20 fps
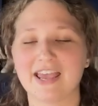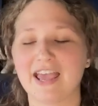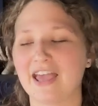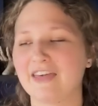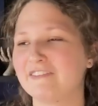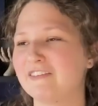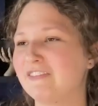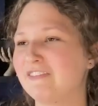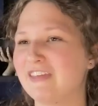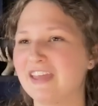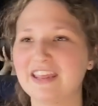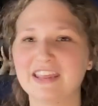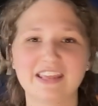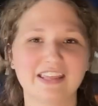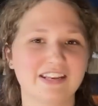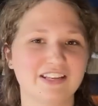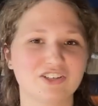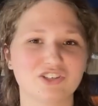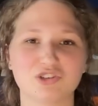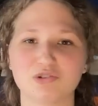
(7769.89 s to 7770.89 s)
And then they
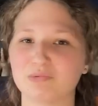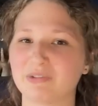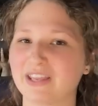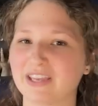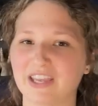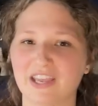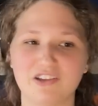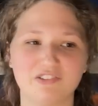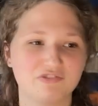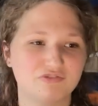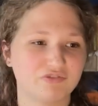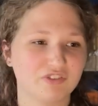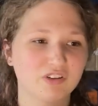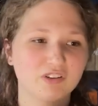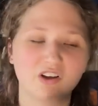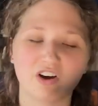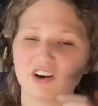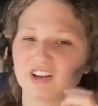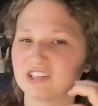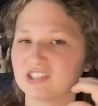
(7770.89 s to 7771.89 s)
get into like a
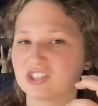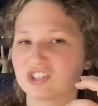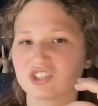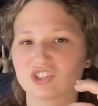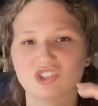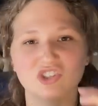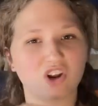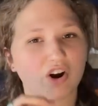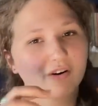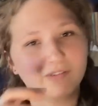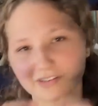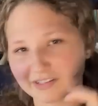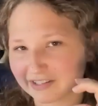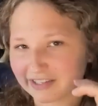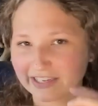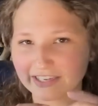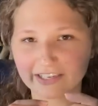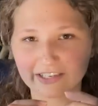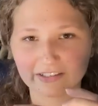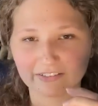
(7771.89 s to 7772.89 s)
full-on
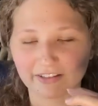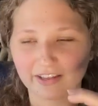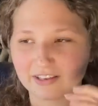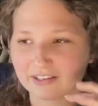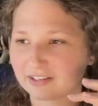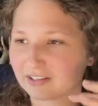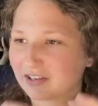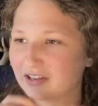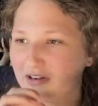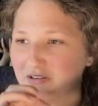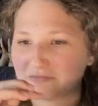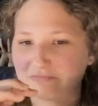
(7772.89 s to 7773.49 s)
snarling, like,